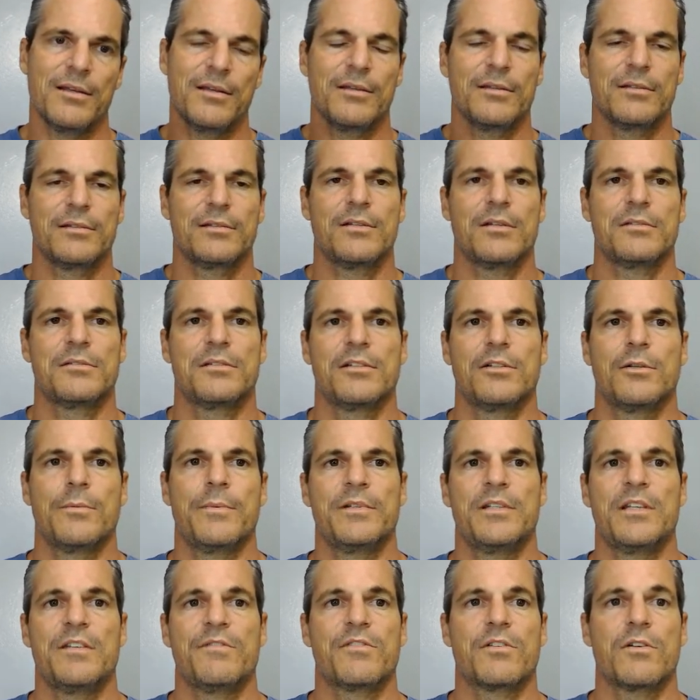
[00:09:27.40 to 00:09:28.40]
So it's a little
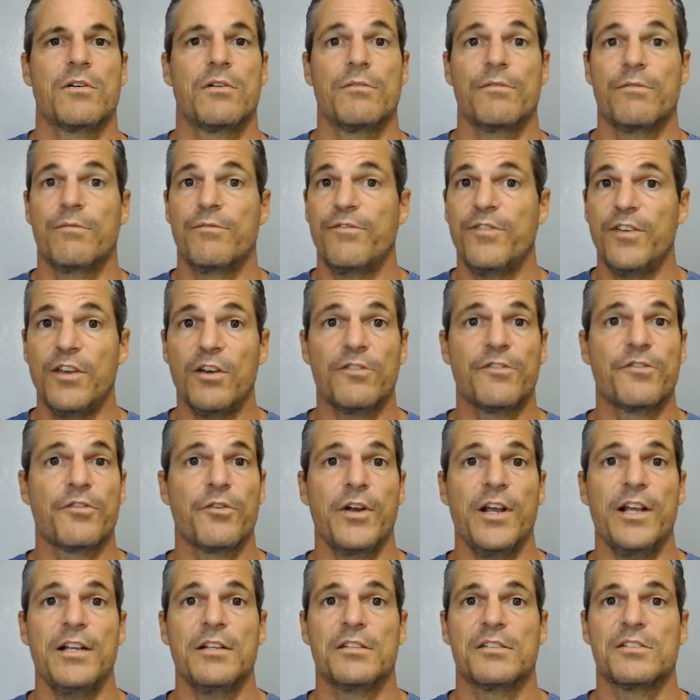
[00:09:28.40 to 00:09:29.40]
bit difficult. Feel
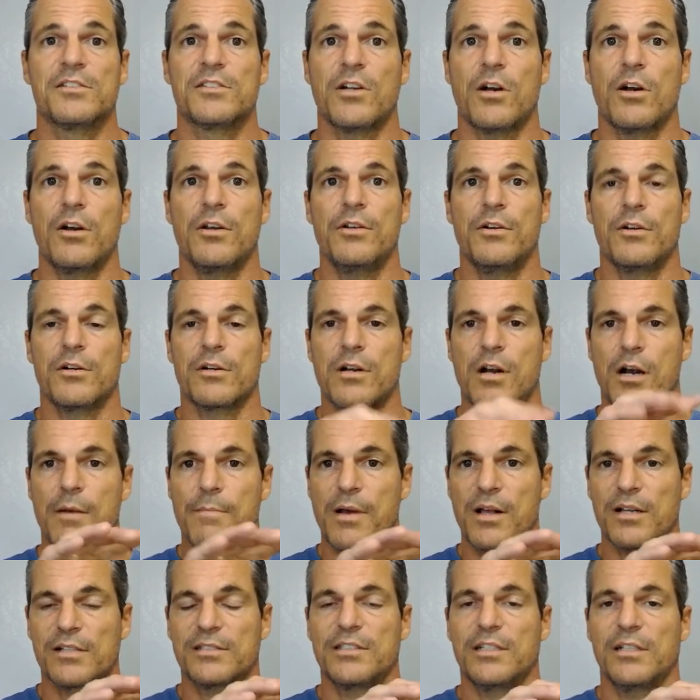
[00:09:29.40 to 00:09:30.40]
free to start your
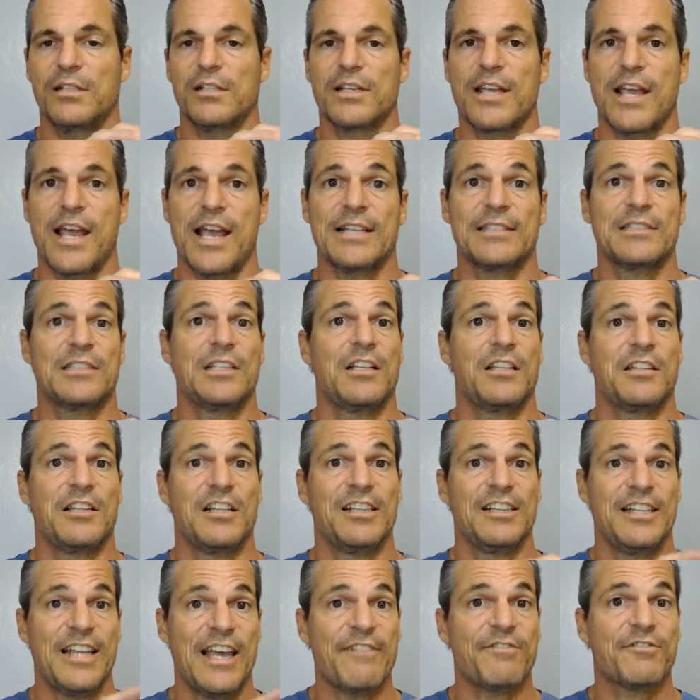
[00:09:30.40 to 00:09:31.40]
carboxylic acid on the
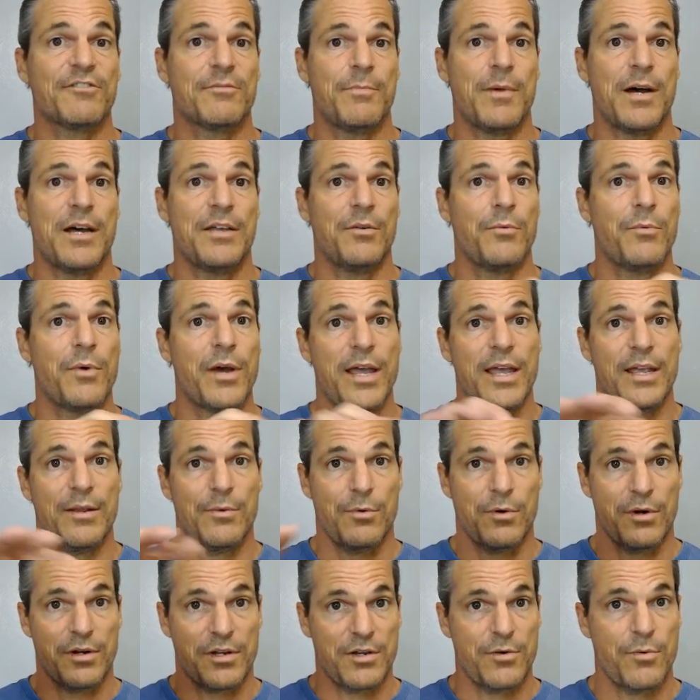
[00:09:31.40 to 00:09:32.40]
left, by the way, and
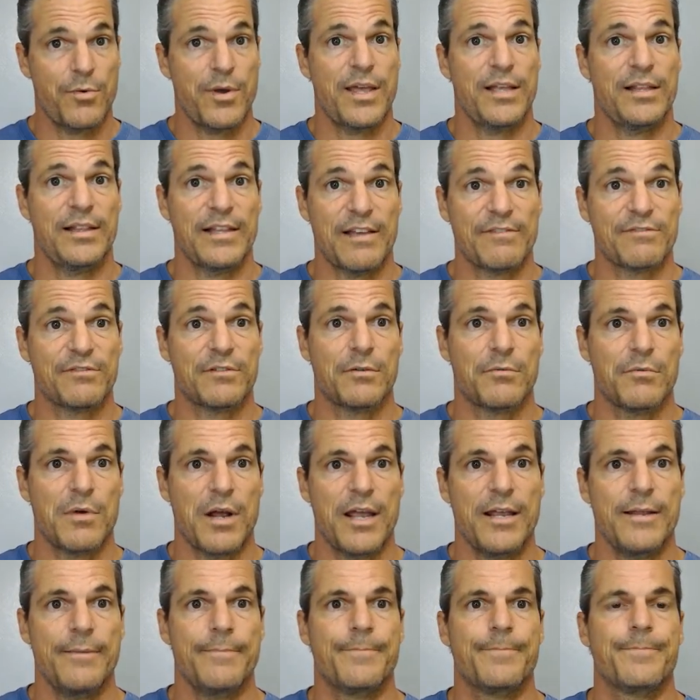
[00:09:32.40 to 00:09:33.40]
work your way left to
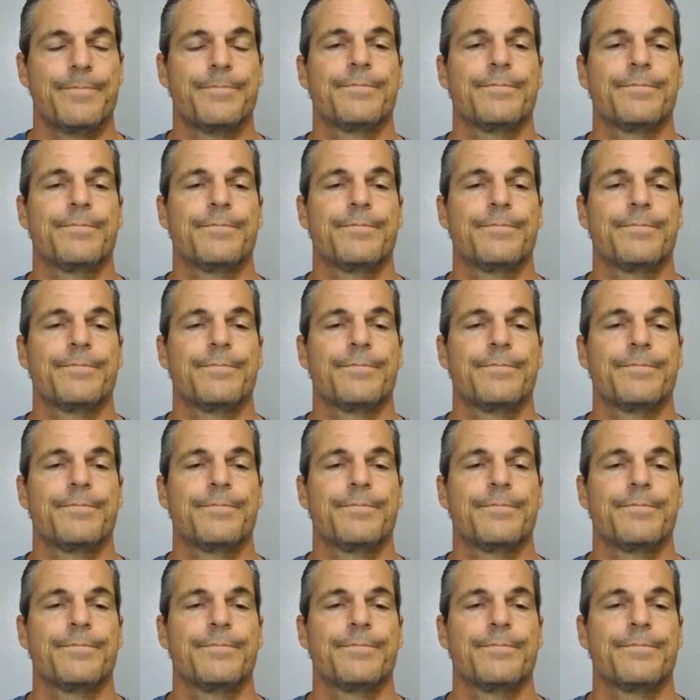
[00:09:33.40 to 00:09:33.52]
right.